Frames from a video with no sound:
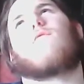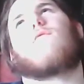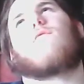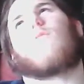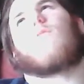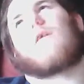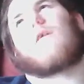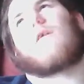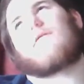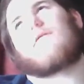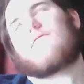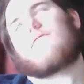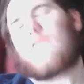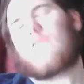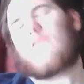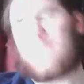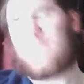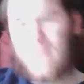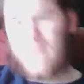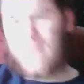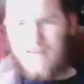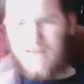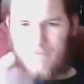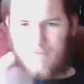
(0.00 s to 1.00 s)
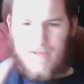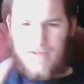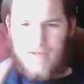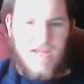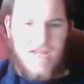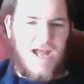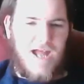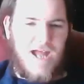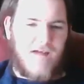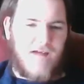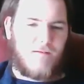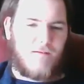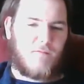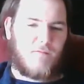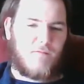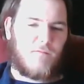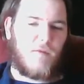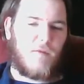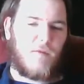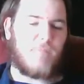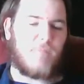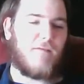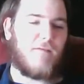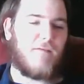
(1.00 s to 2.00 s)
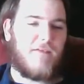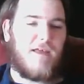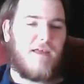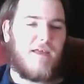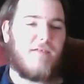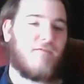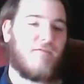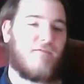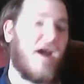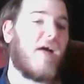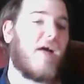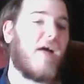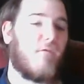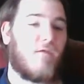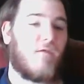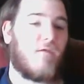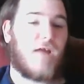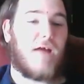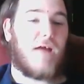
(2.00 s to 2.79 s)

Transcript: and wonder with tech king at one point, but at the end of that one,